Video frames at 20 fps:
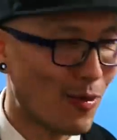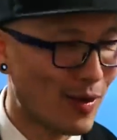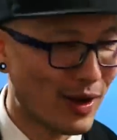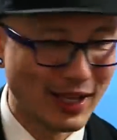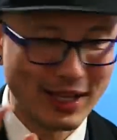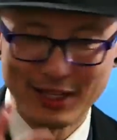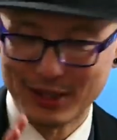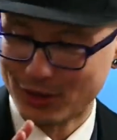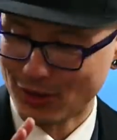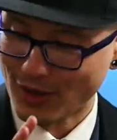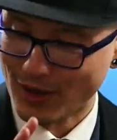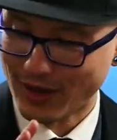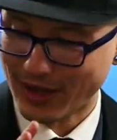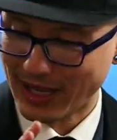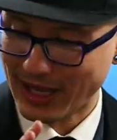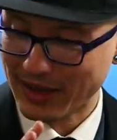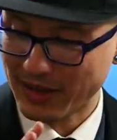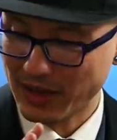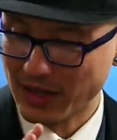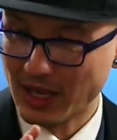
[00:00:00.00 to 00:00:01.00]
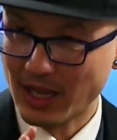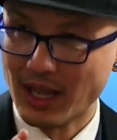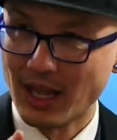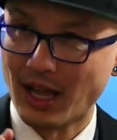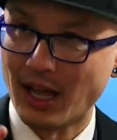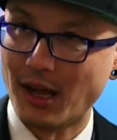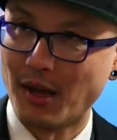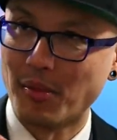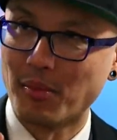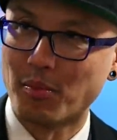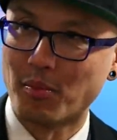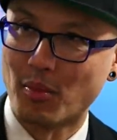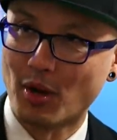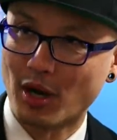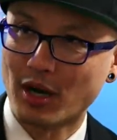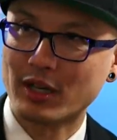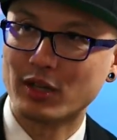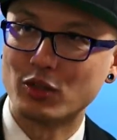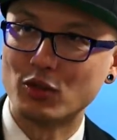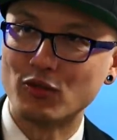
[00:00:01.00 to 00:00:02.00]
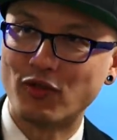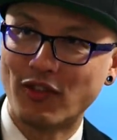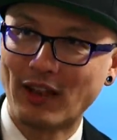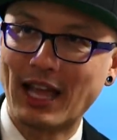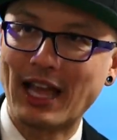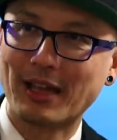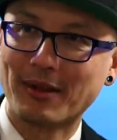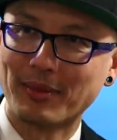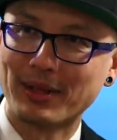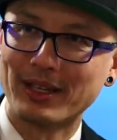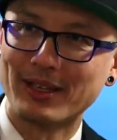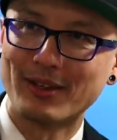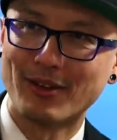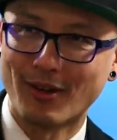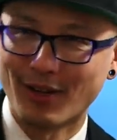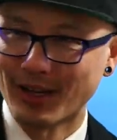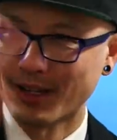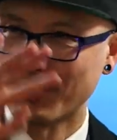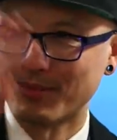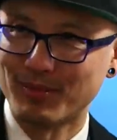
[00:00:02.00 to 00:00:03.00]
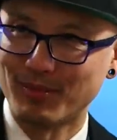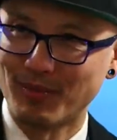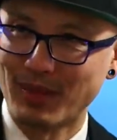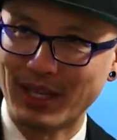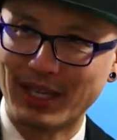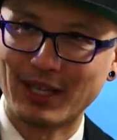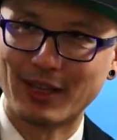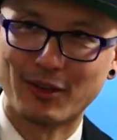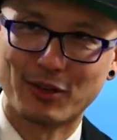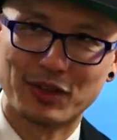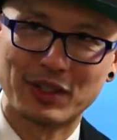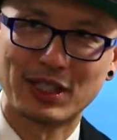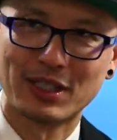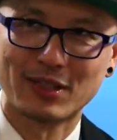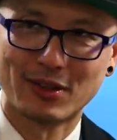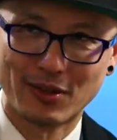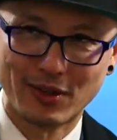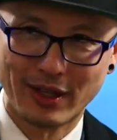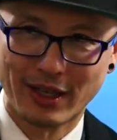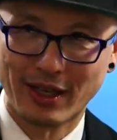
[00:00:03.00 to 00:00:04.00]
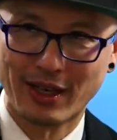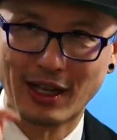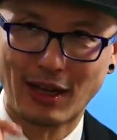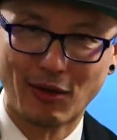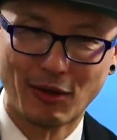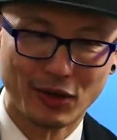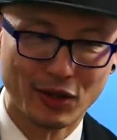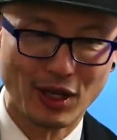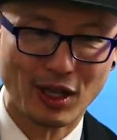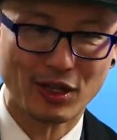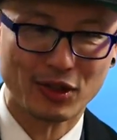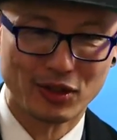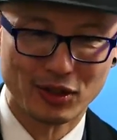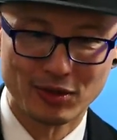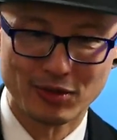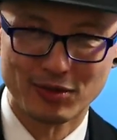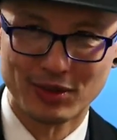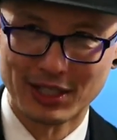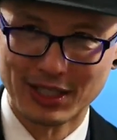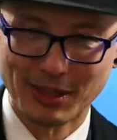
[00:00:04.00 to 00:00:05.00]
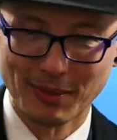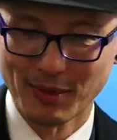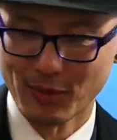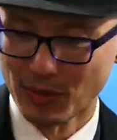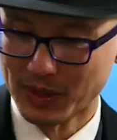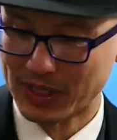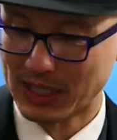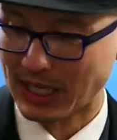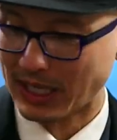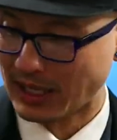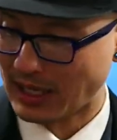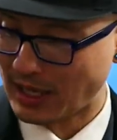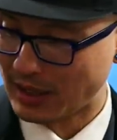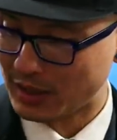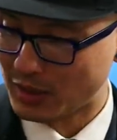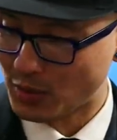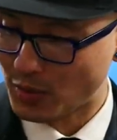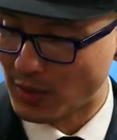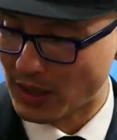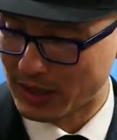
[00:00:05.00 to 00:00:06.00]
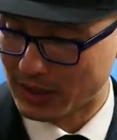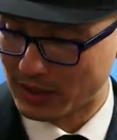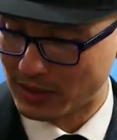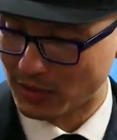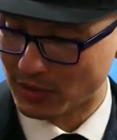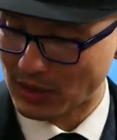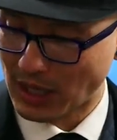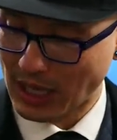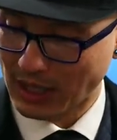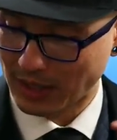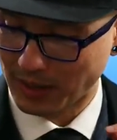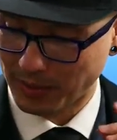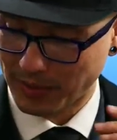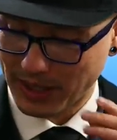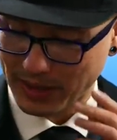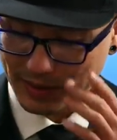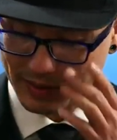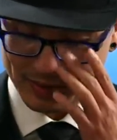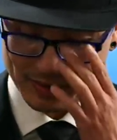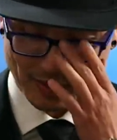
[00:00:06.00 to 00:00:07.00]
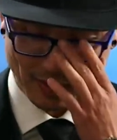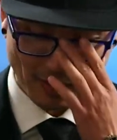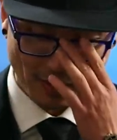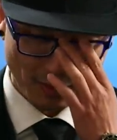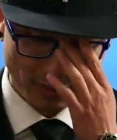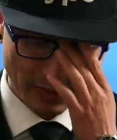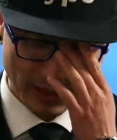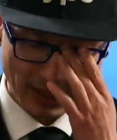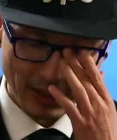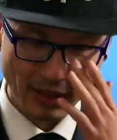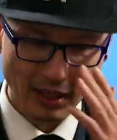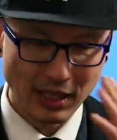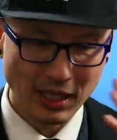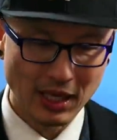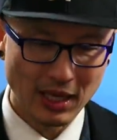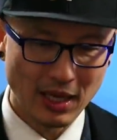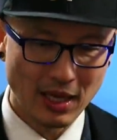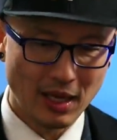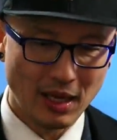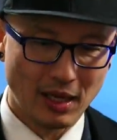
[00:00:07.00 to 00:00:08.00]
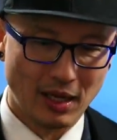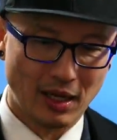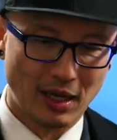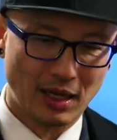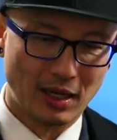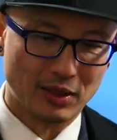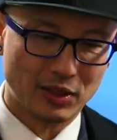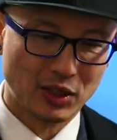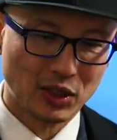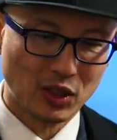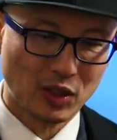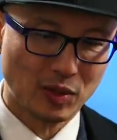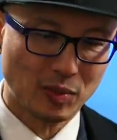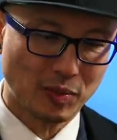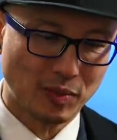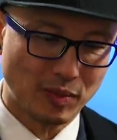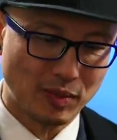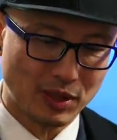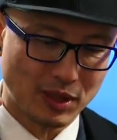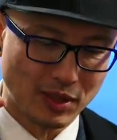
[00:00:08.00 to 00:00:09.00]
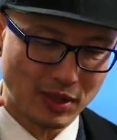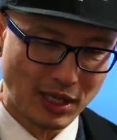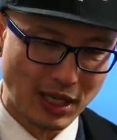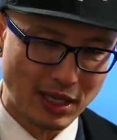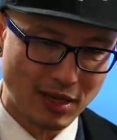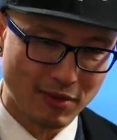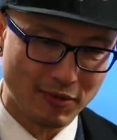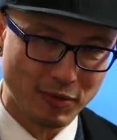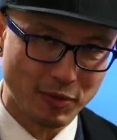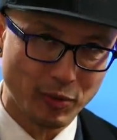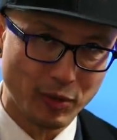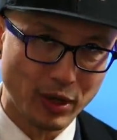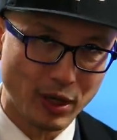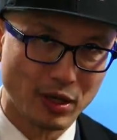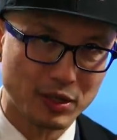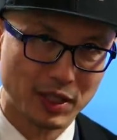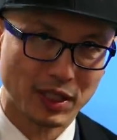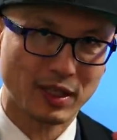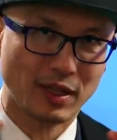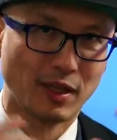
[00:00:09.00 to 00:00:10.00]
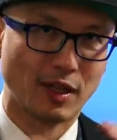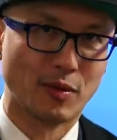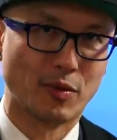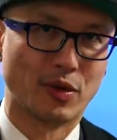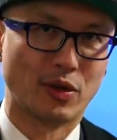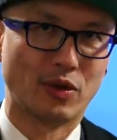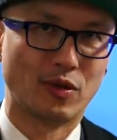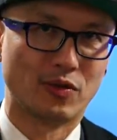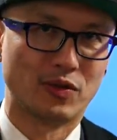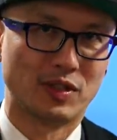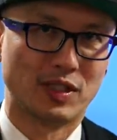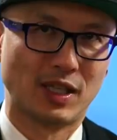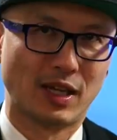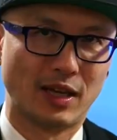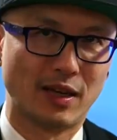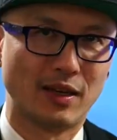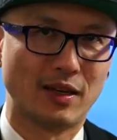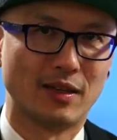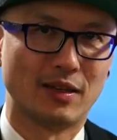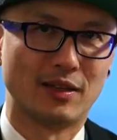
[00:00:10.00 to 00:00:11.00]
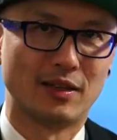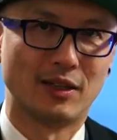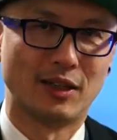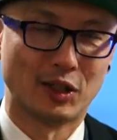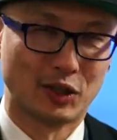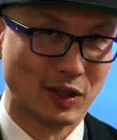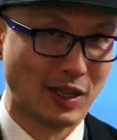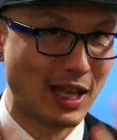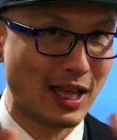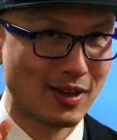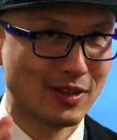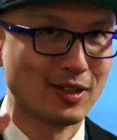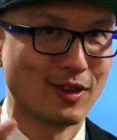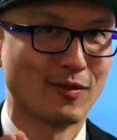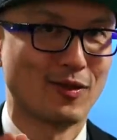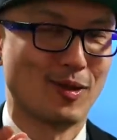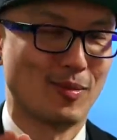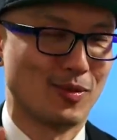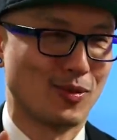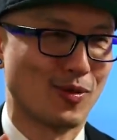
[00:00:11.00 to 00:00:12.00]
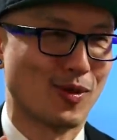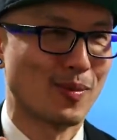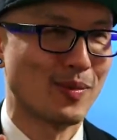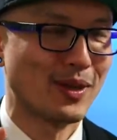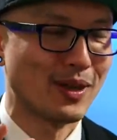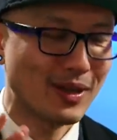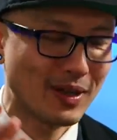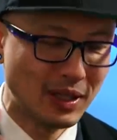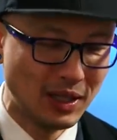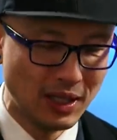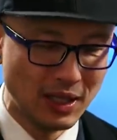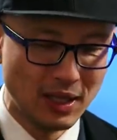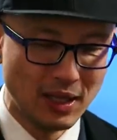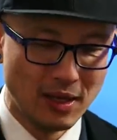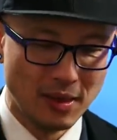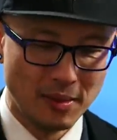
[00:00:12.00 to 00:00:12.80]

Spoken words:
I want to get into all that. Mark, you flagged me. You're like, make a little signal, and then I'll acknowledge you. Just give me 1 second. I do want to talk about this a little bit, just to kind of re-articulate what you've said. There's a lot of stuff to absorb here.